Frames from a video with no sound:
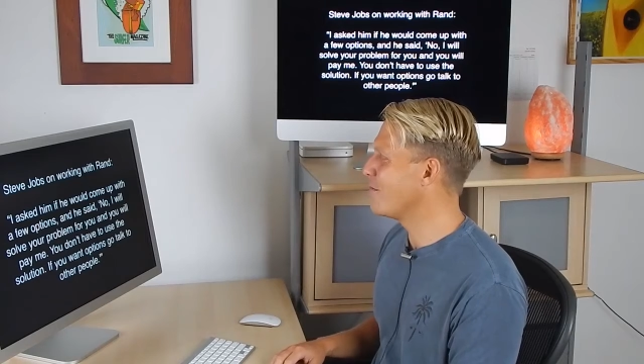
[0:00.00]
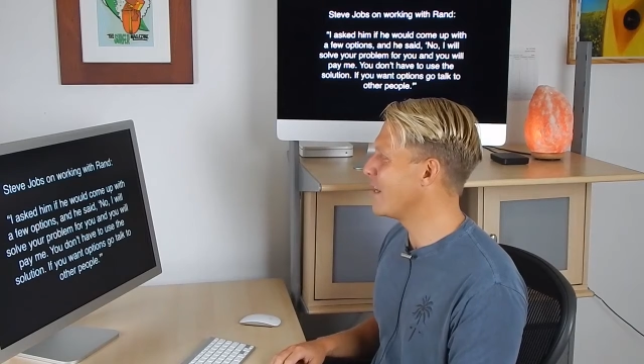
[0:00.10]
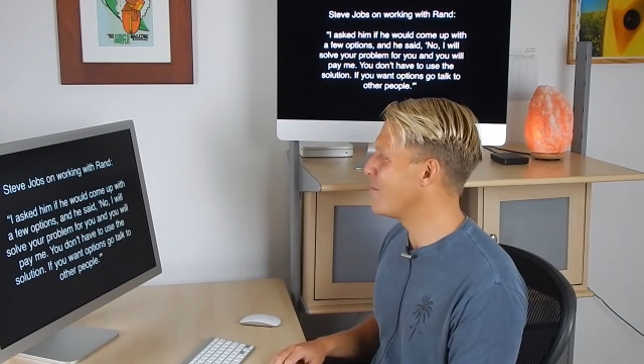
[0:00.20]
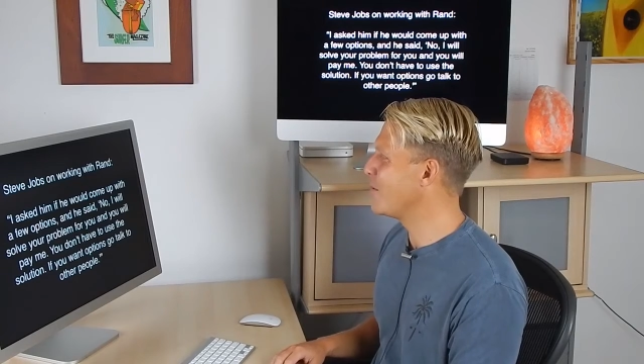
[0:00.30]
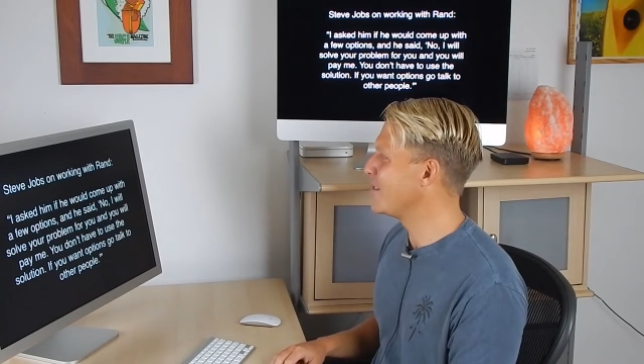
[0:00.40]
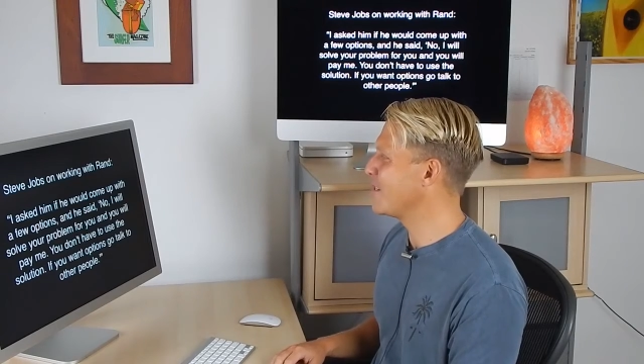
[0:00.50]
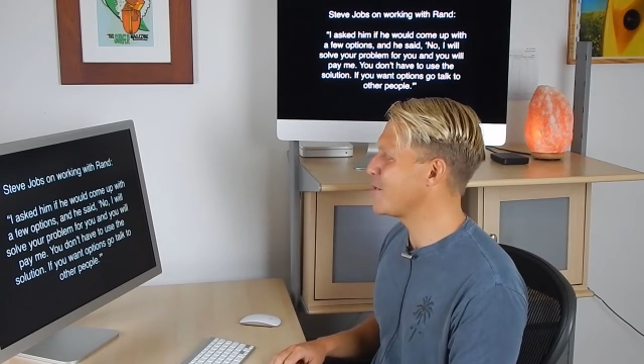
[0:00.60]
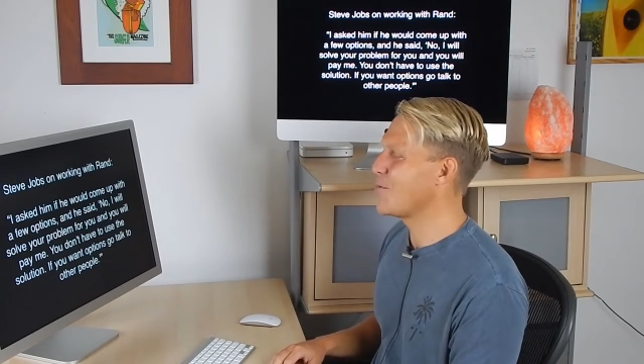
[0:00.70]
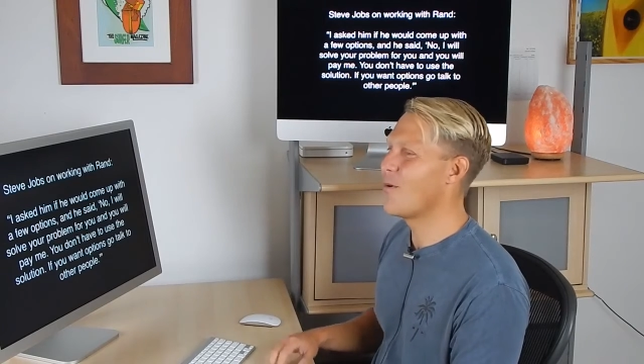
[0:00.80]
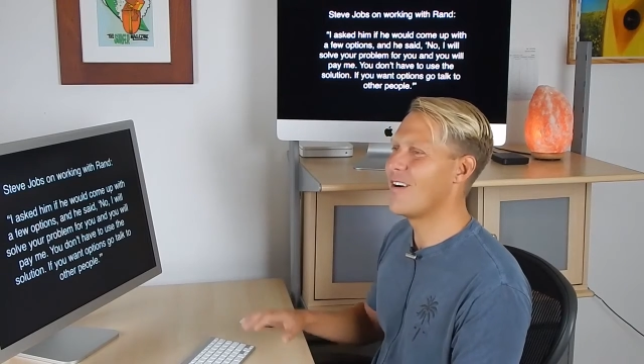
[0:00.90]
of in a
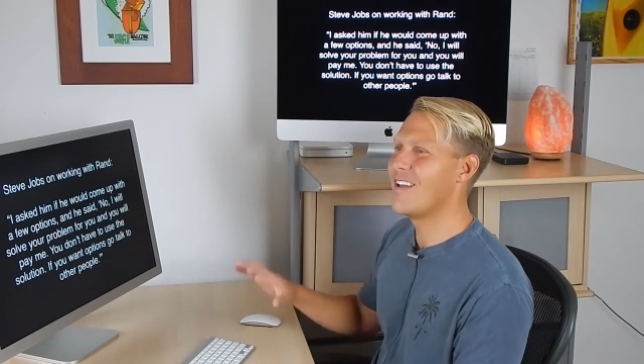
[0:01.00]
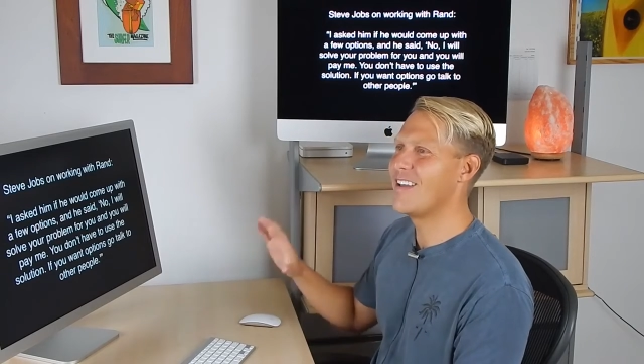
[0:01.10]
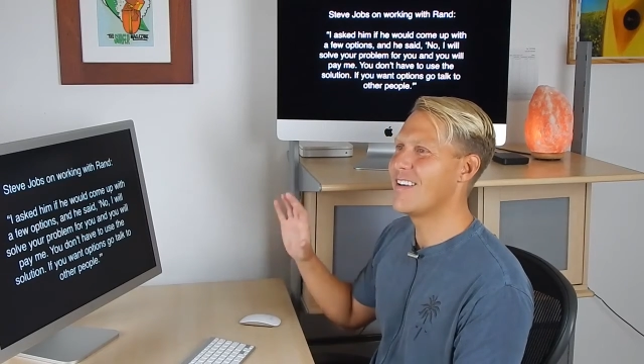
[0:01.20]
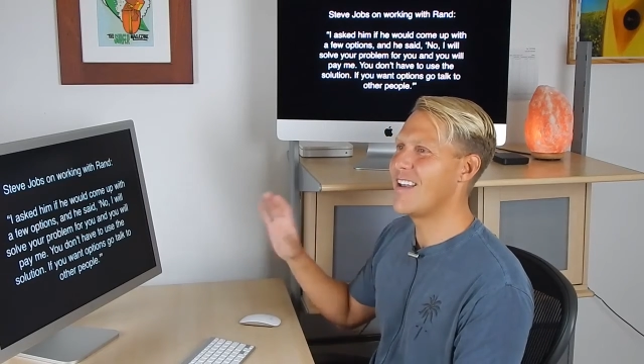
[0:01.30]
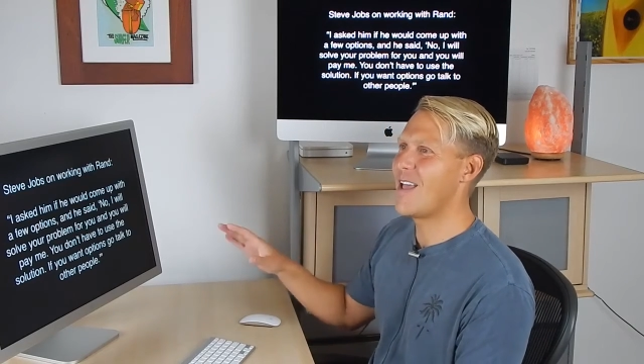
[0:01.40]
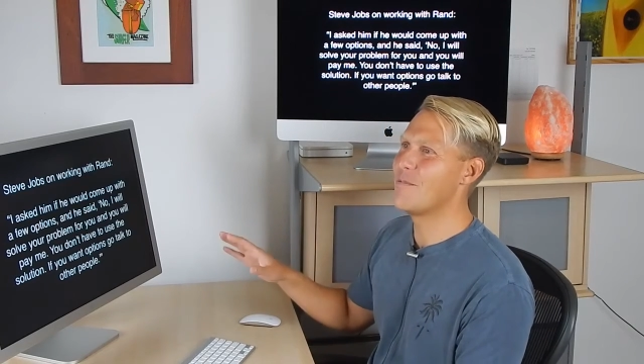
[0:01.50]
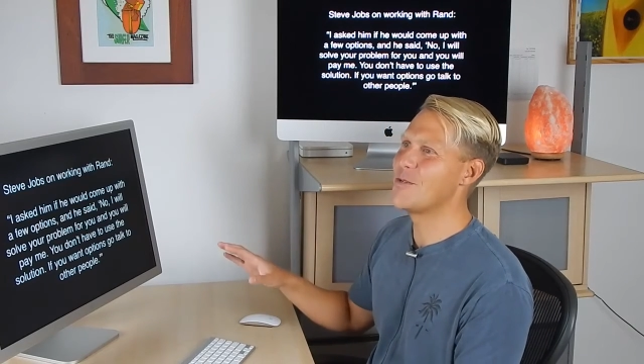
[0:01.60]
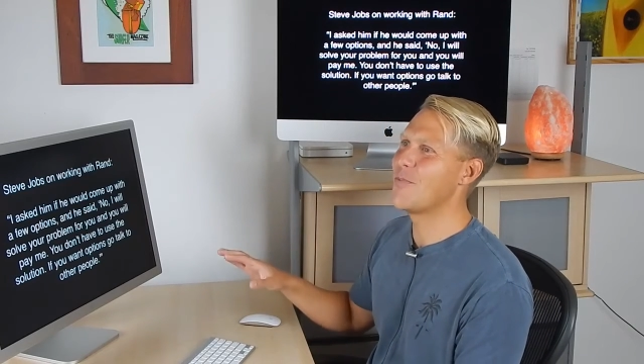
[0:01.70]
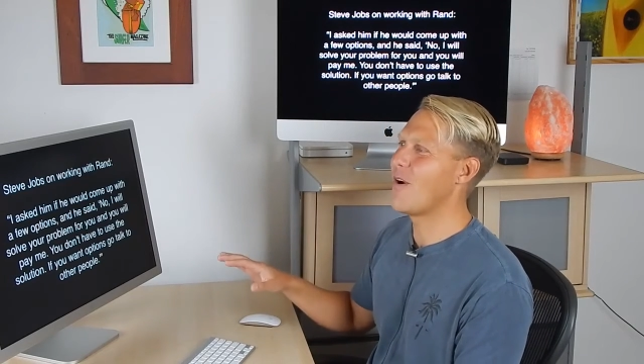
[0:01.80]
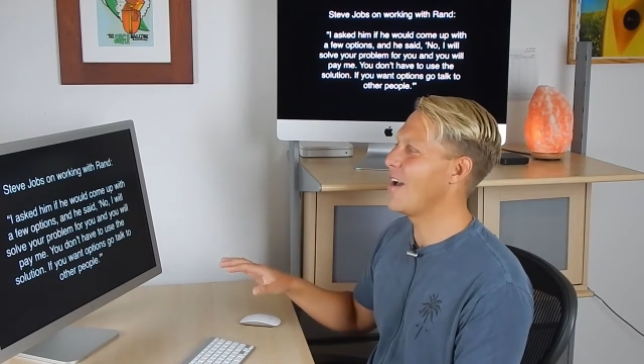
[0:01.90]
position where he could name
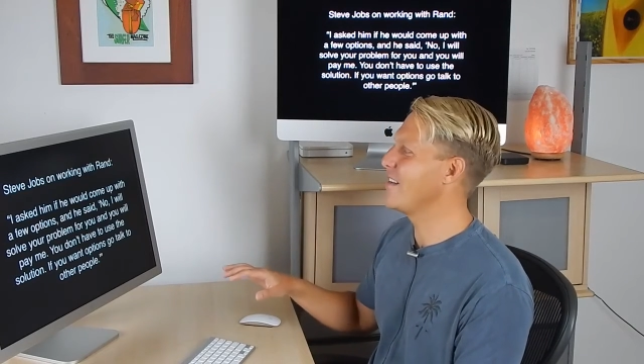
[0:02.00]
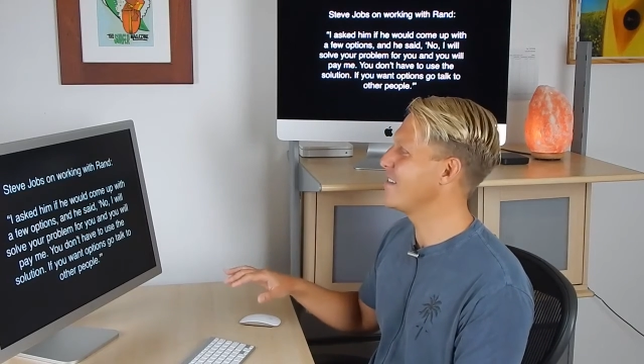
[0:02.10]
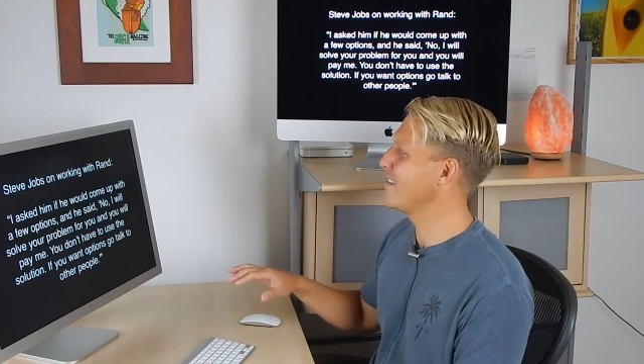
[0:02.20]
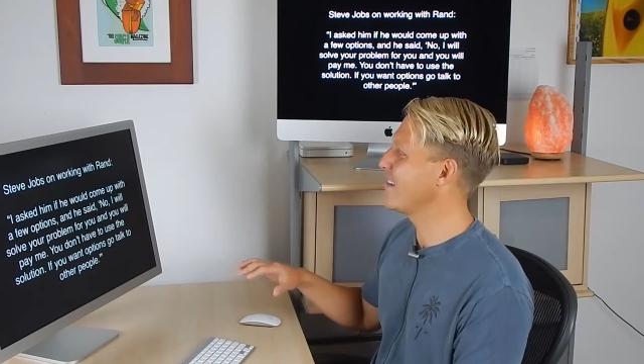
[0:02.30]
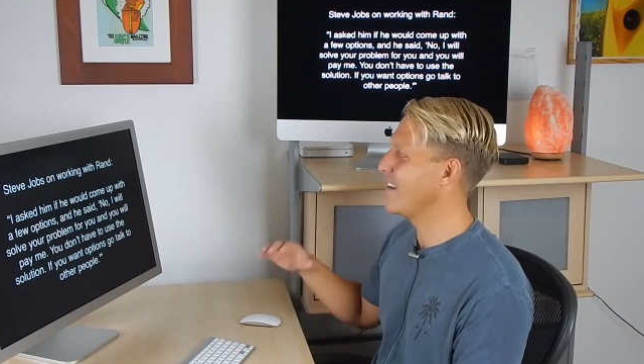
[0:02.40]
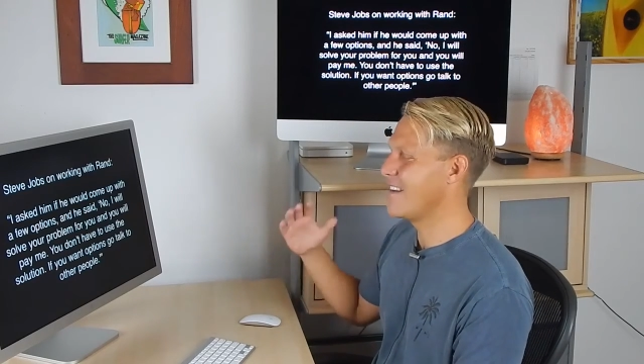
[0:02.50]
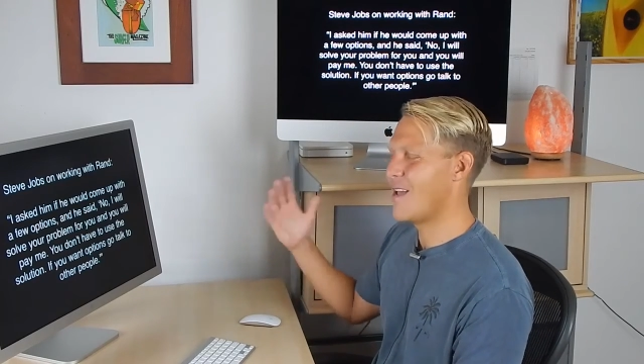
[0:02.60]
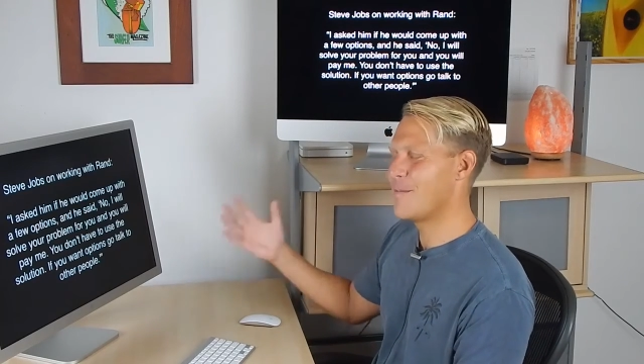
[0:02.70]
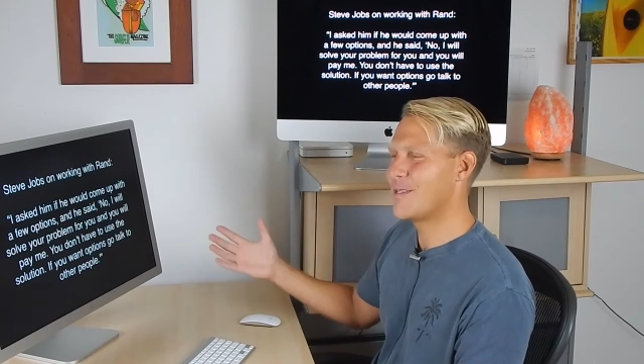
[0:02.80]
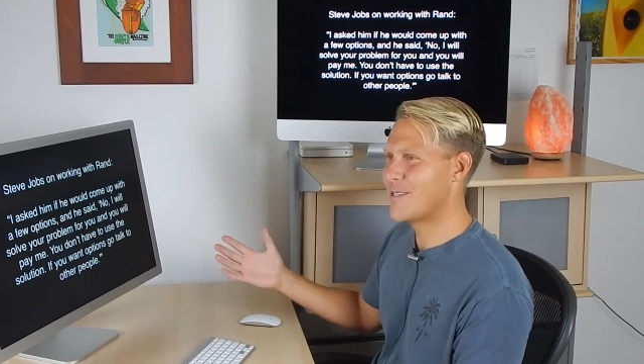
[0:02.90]
his price and
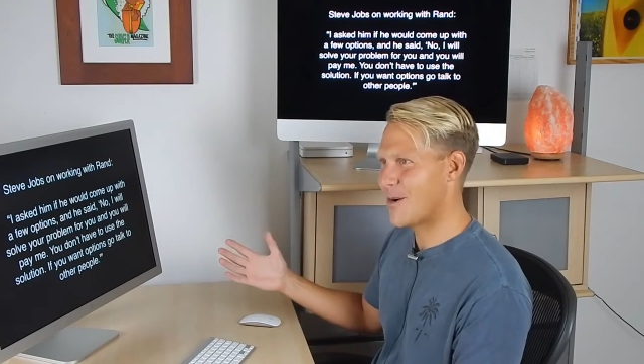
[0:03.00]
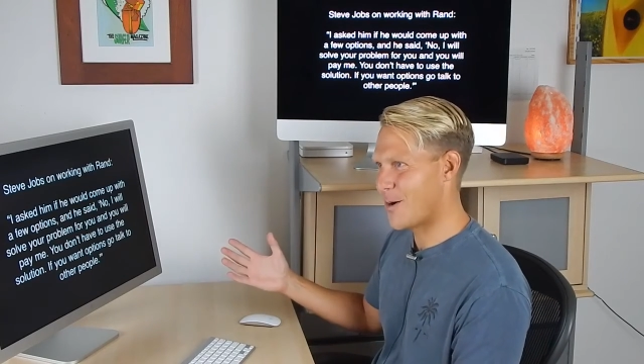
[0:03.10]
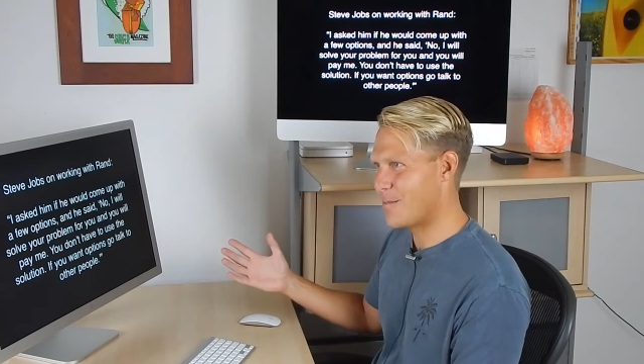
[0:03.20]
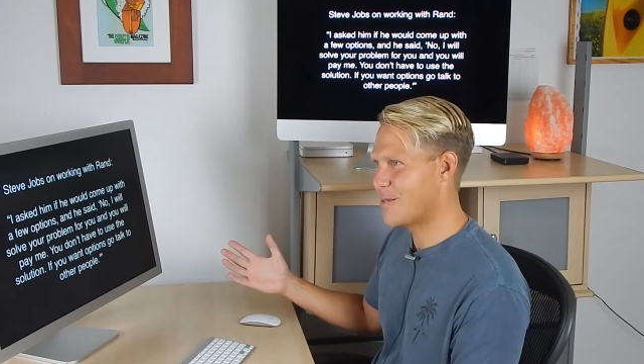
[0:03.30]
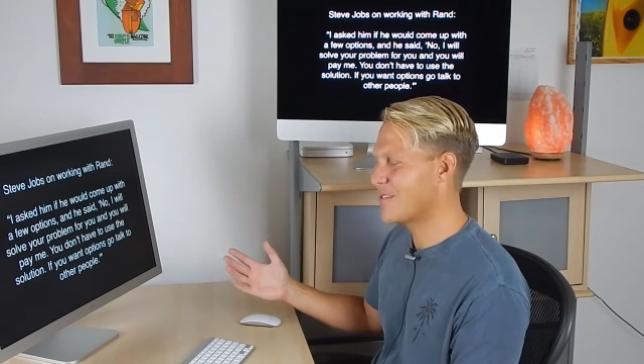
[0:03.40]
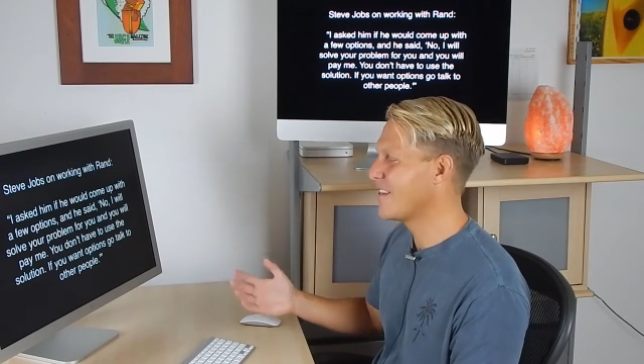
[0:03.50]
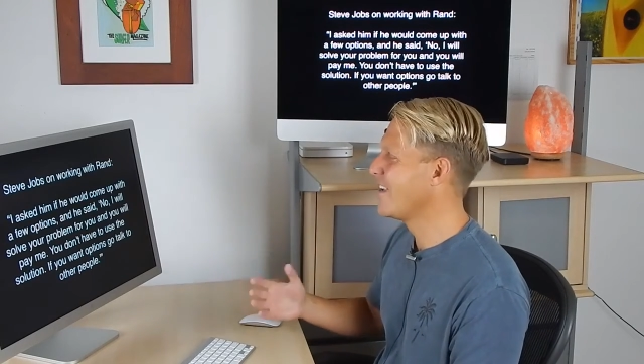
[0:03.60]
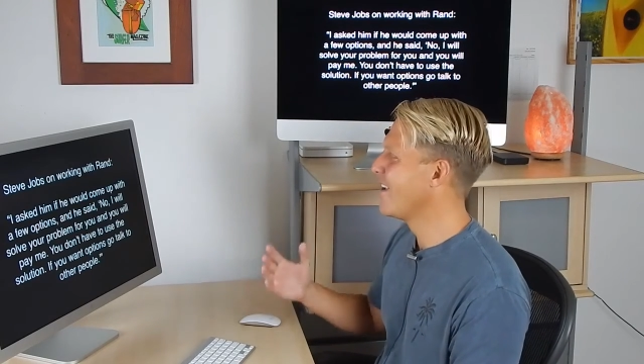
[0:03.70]
name his terms.